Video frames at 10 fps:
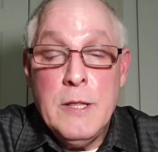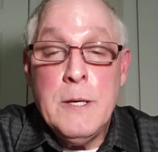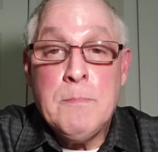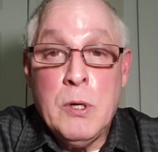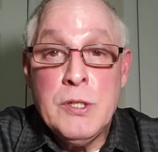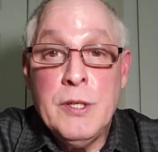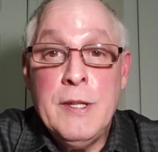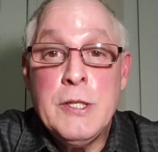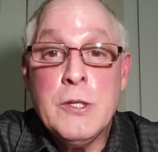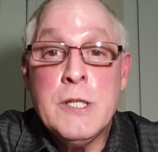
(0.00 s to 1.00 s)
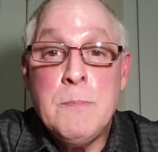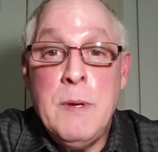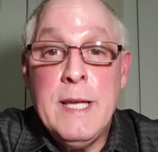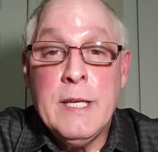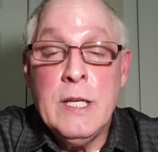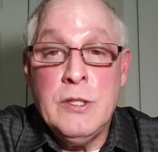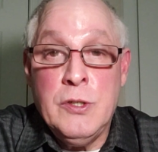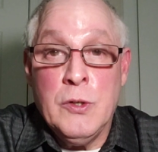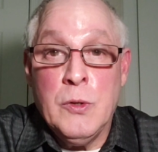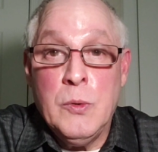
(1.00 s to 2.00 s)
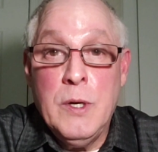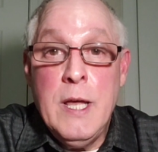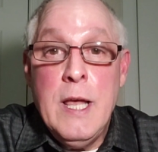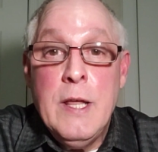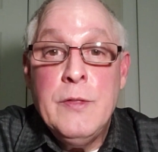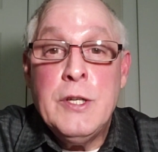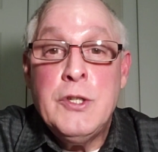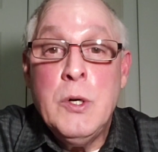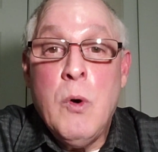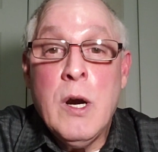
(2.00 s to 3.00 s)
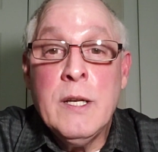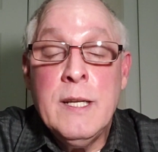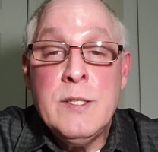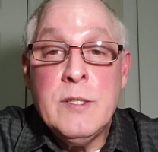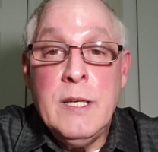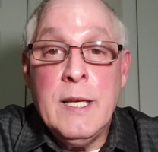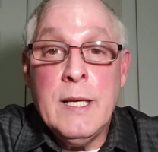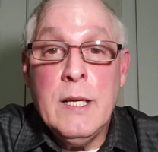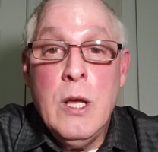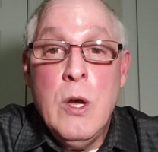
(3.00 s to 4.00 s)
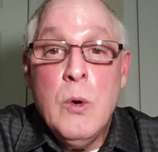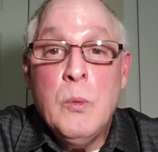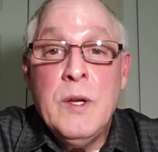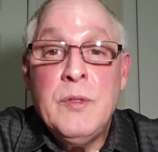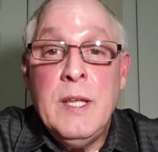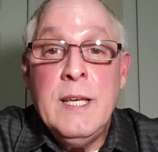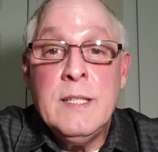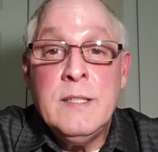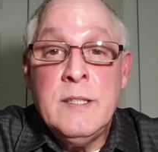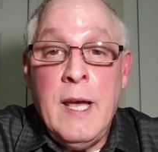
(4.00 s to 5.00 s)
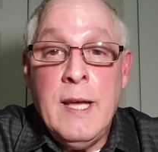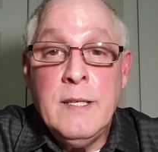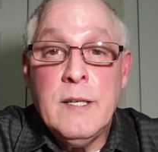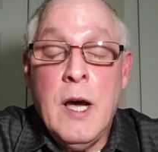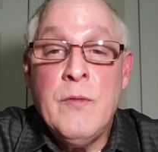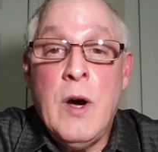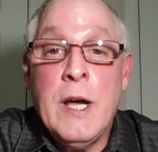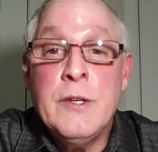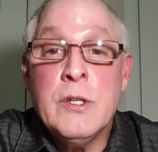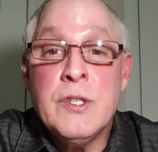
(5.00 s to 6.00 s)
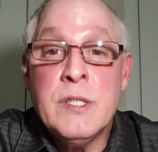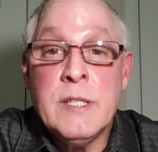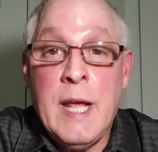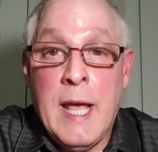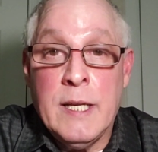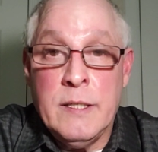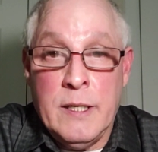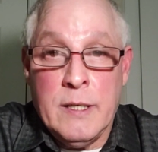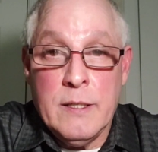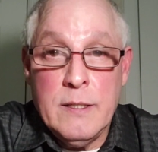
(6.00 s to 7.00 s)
the person that you're speaking to, that you are listening with the intent of understanding.